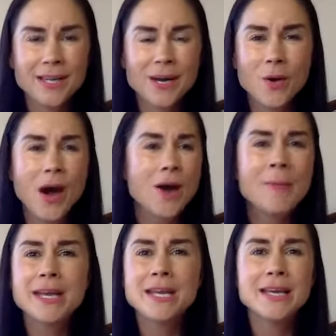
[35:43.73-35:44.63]
you know
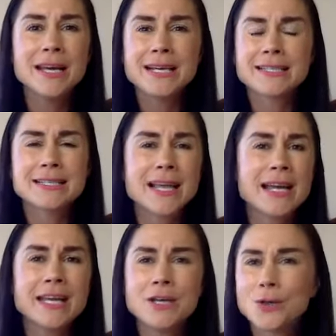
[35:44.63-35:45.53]
how many
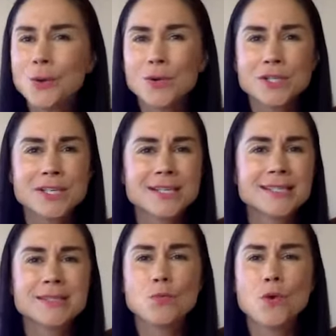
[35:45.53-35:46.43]
stunning
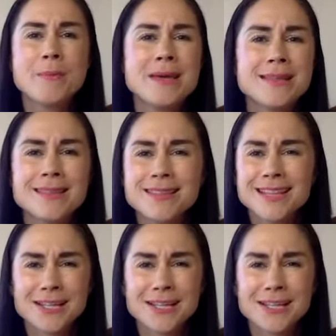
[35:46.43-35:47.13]
gorgeous women